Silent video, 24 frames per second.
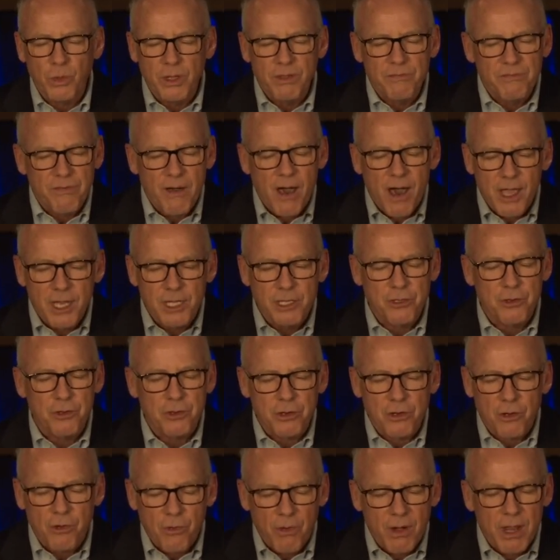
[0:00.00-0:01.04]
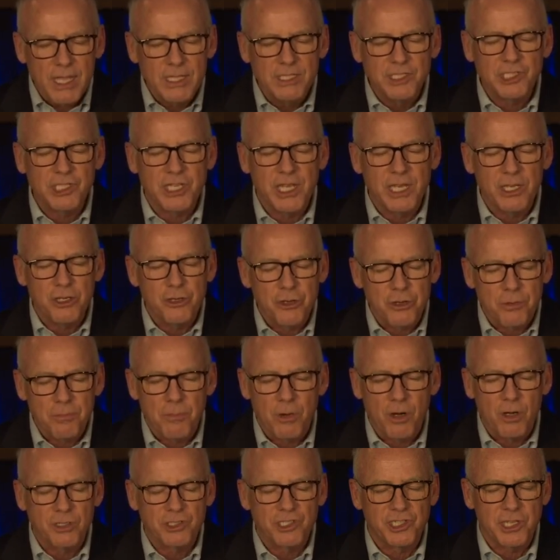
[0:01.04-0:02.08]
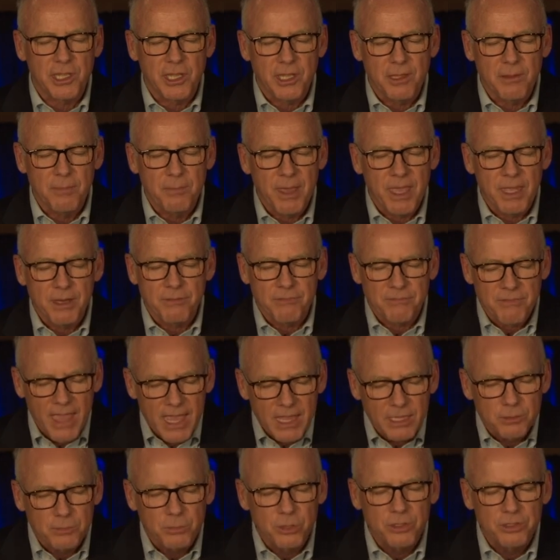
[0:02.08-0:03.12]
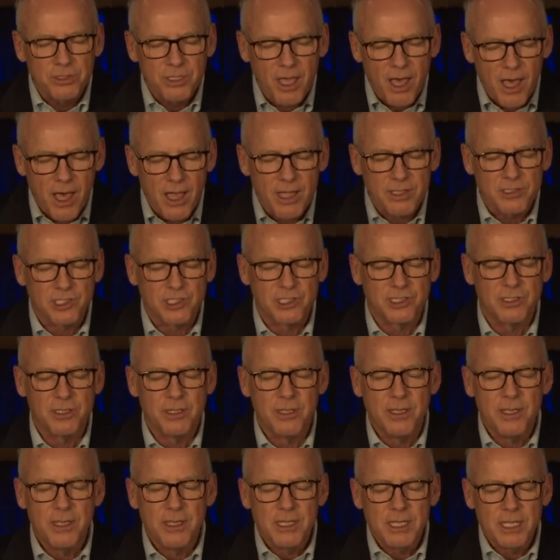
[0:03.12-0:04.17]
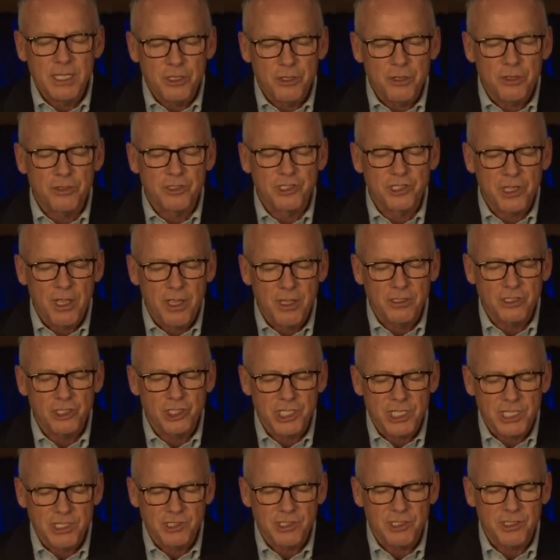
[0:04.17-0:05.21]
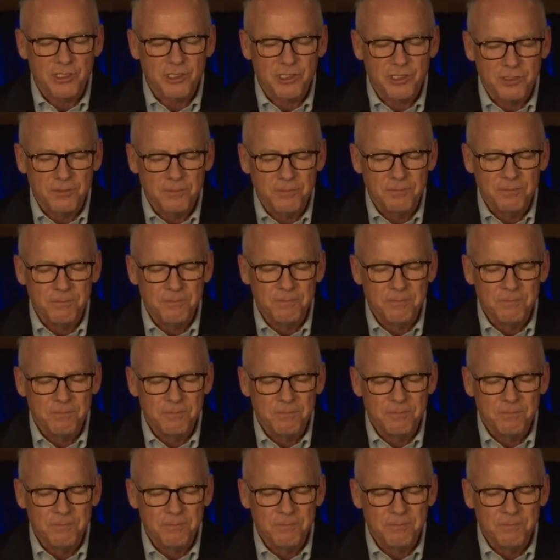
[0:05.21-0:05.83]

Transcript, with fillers: we find your grace and your mercy made available to us in your Son, Jesus.